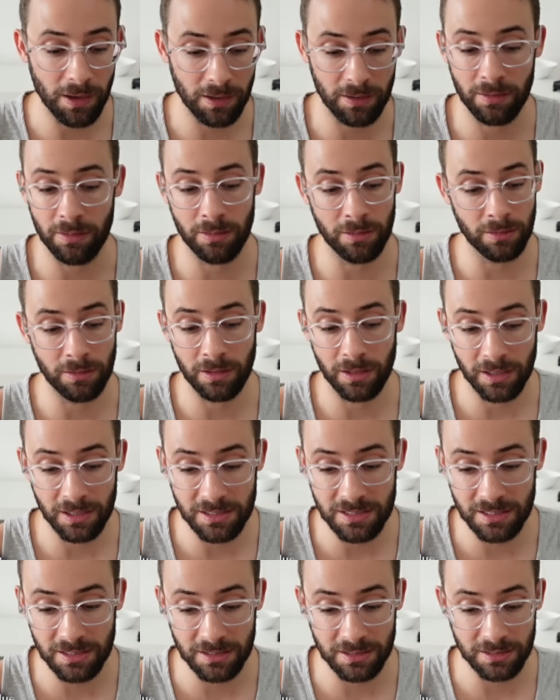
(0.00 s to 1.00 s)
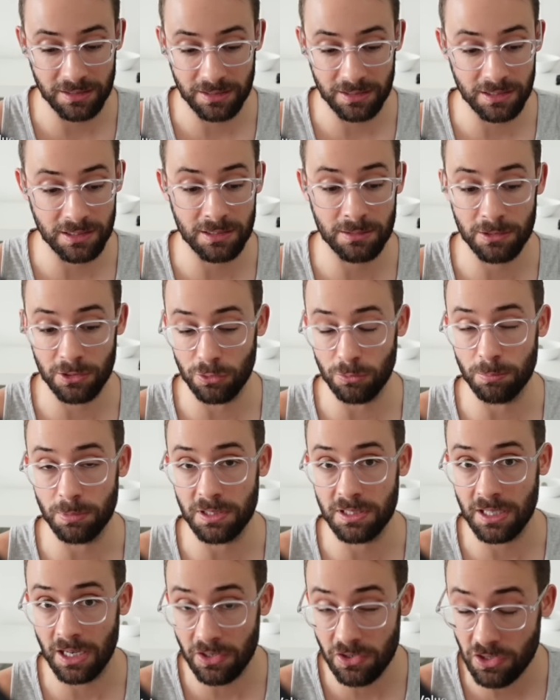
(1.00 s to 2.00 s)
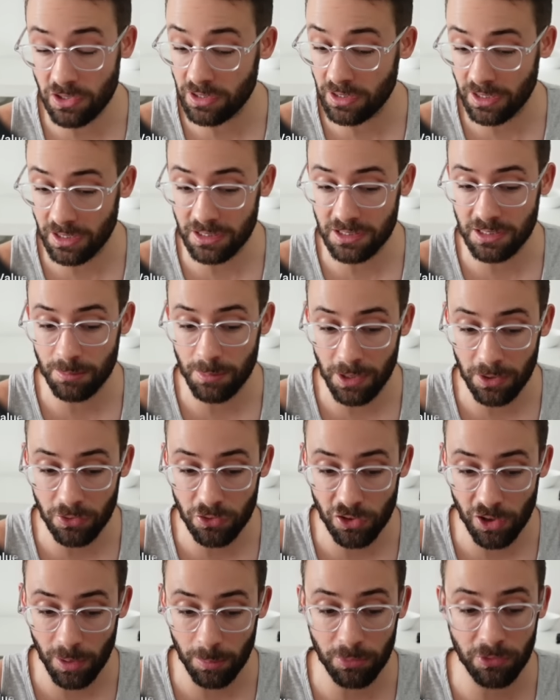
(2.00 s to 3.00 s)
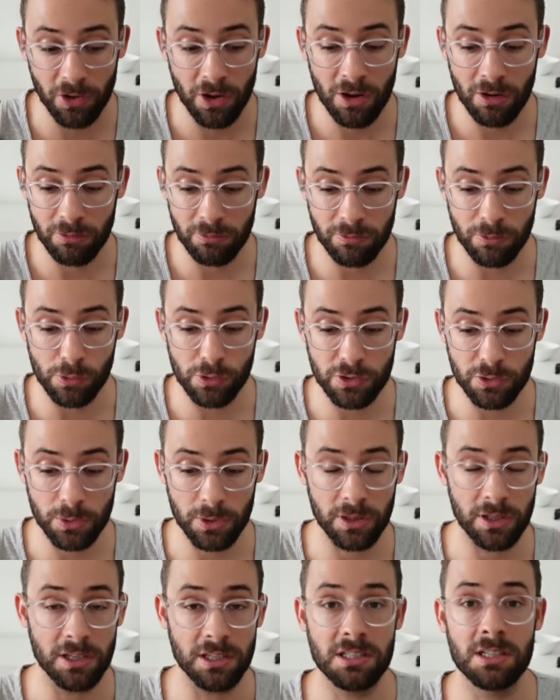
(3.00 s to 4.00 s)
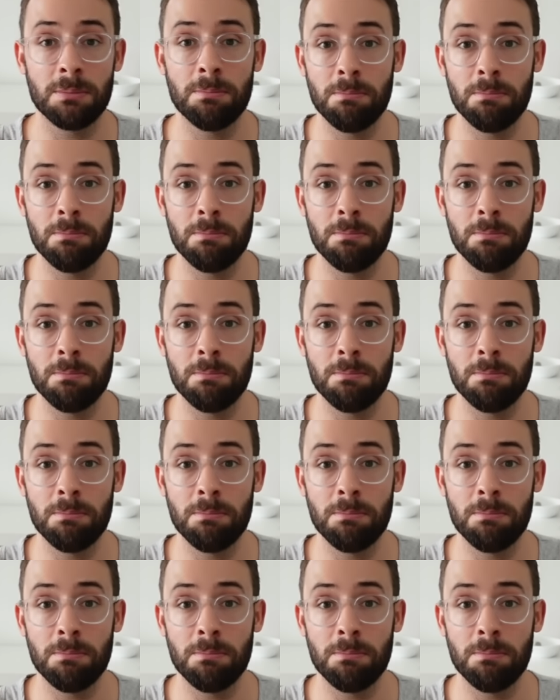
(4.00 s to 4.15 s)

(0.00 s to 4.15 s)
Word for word: and the idea is to potentially get some airdrops for doing this.